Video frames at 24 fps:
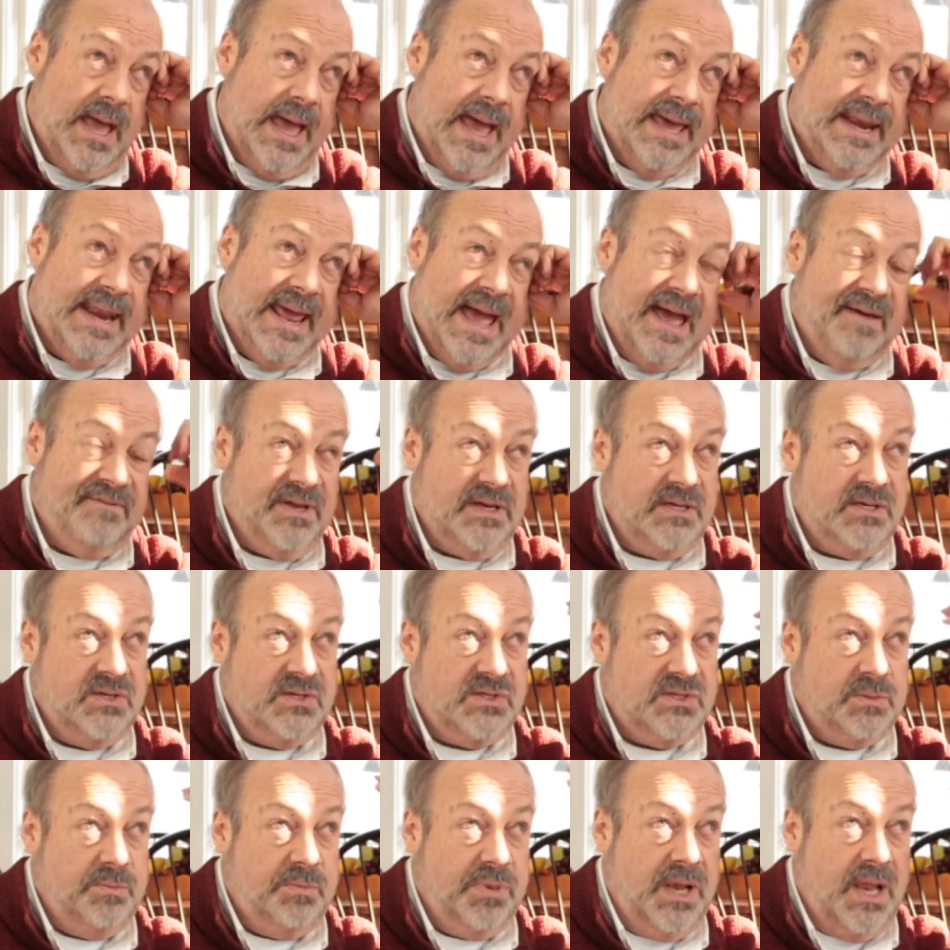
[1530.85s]
and having to
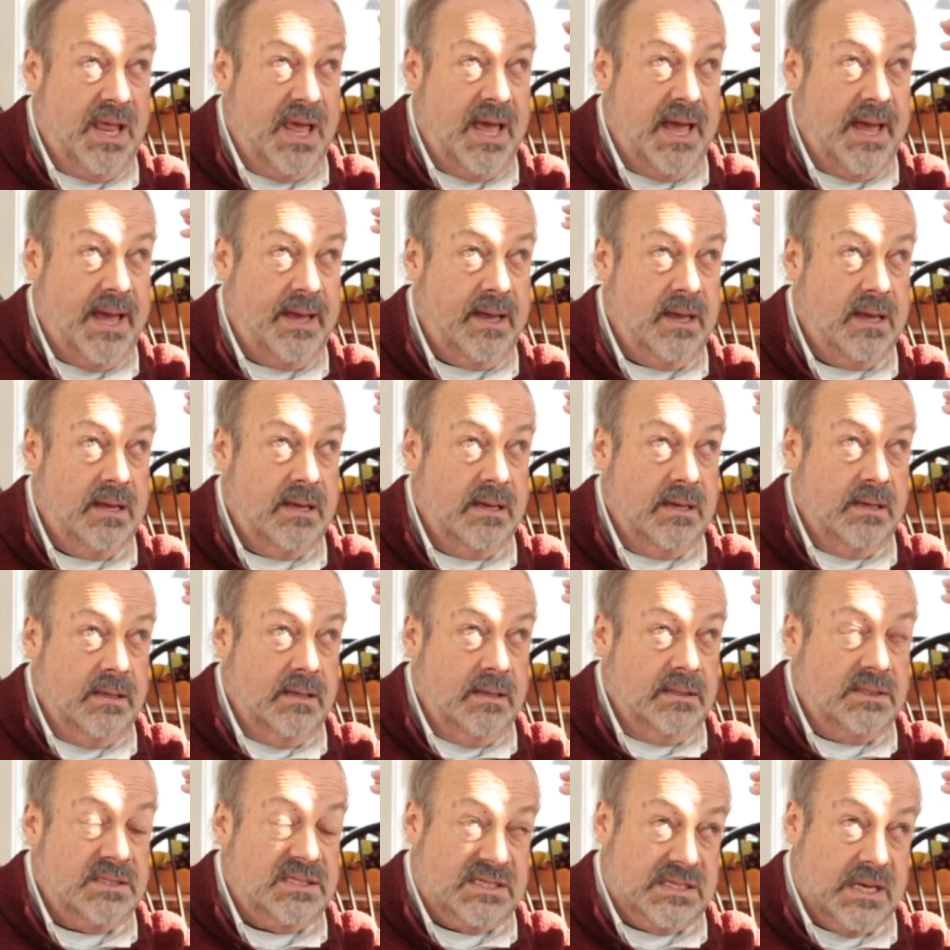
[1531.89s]
supply
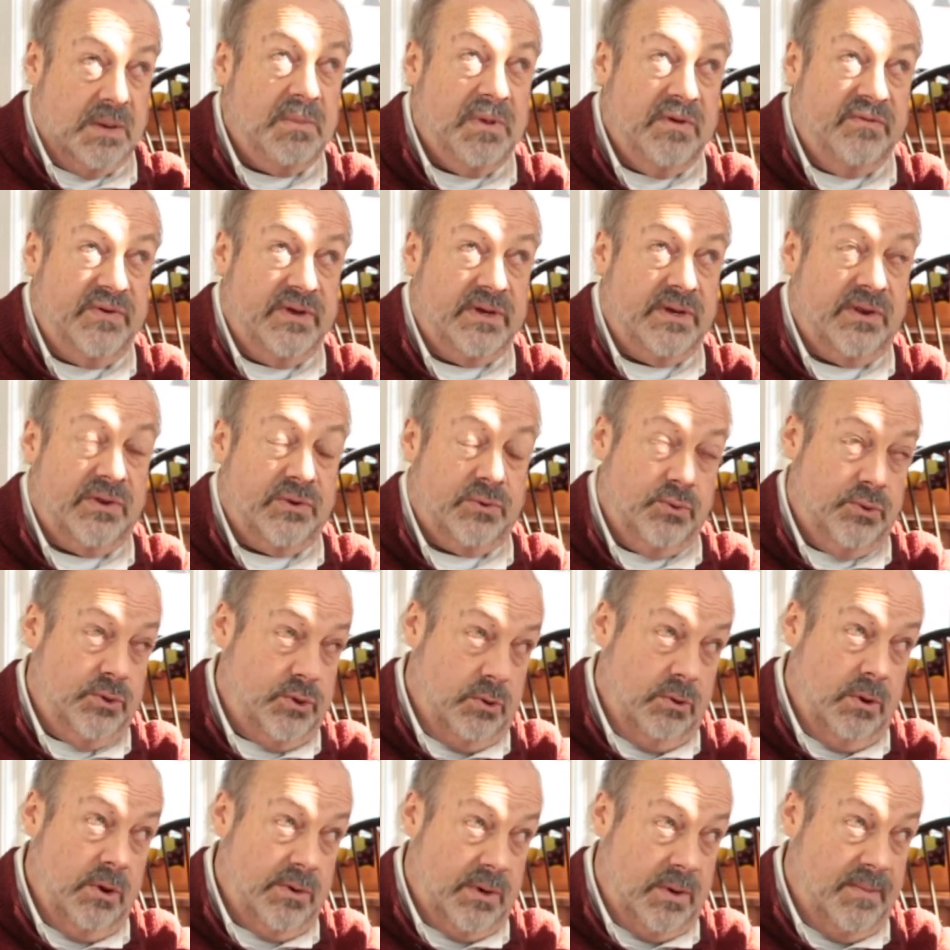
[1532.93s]
some of it through
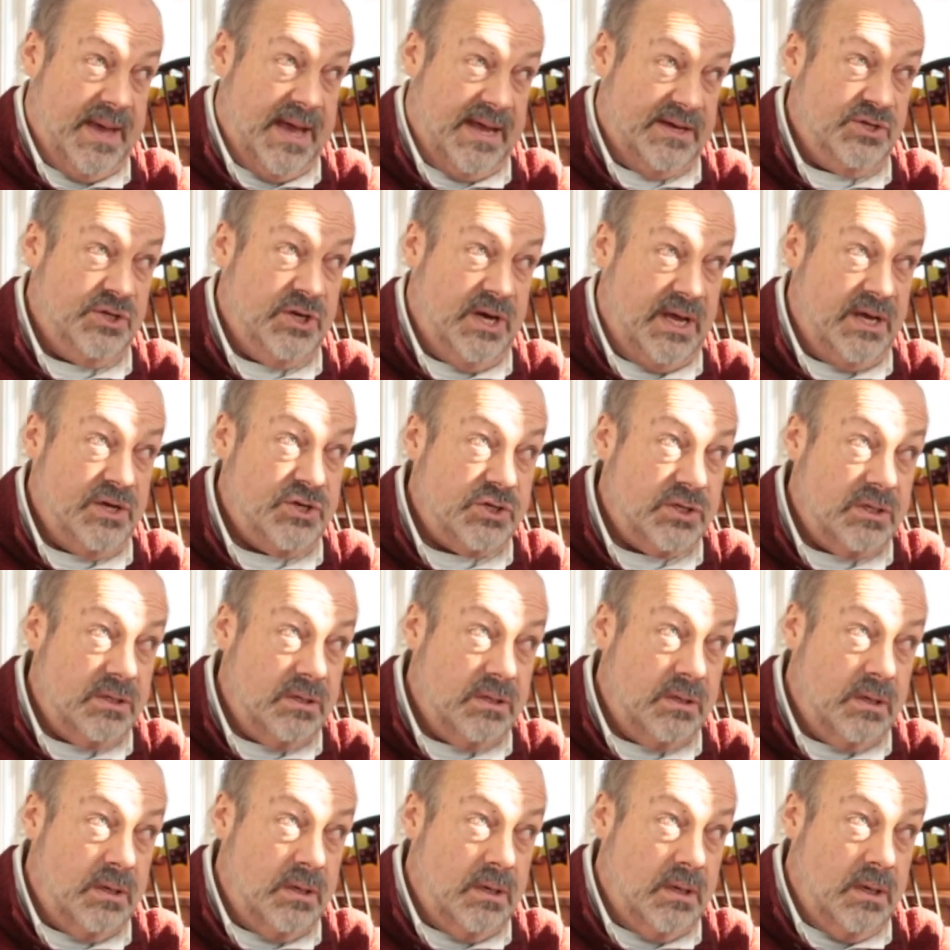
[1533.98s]
your own
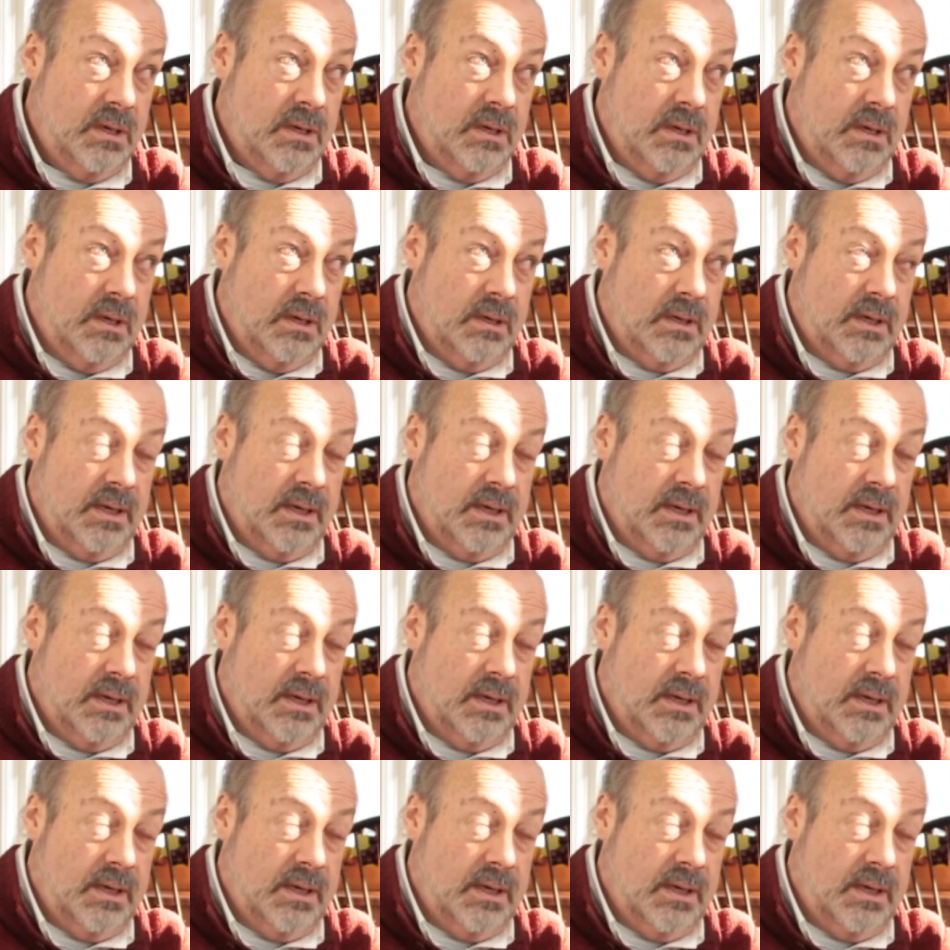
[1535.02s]
imagination.